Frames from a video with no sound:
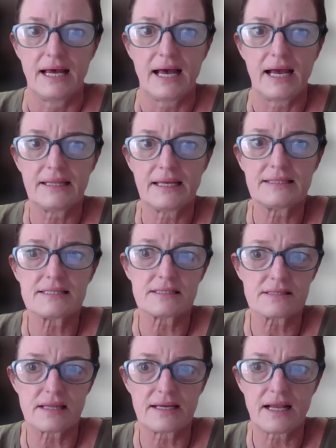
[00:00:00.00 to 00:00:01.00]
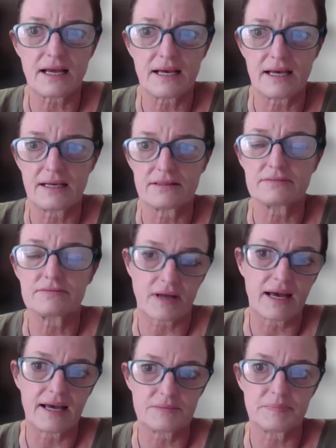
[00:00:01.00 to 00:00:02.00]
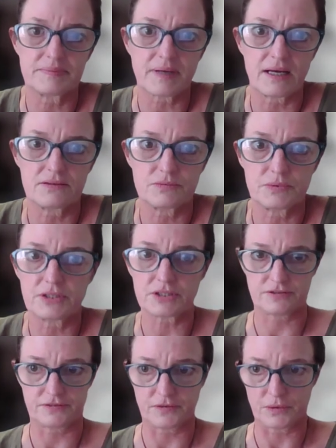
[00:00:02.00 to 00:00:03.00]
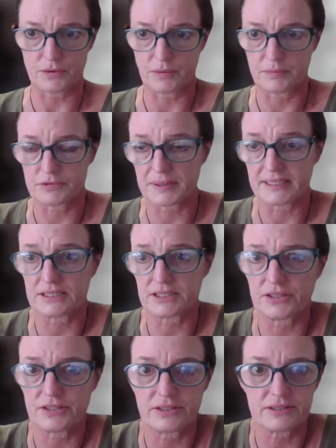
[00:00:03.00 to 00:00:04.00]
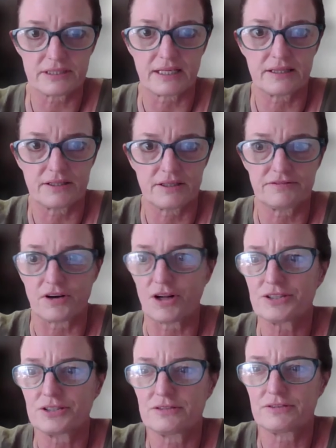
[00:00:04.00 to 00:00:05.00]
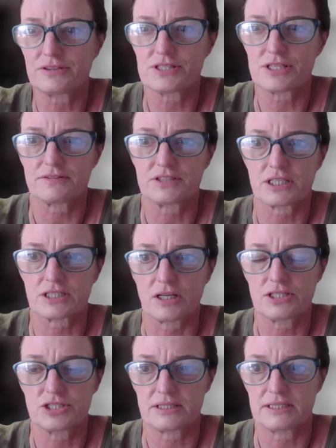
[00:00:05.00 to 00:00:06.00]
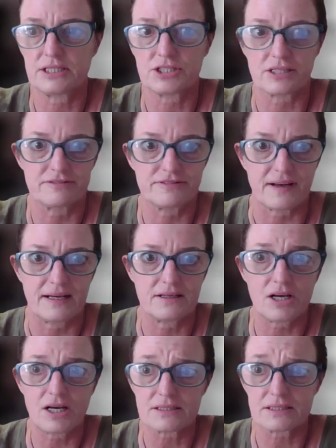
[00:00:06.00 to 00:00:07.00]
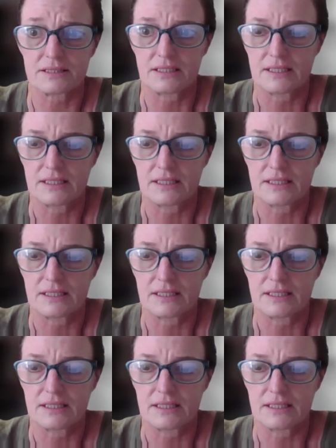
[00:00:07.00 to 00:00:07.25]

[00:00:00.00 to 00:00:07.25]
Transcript: And then since then, I had worked for 20 years at the Vaal University of Technology teaching fine art,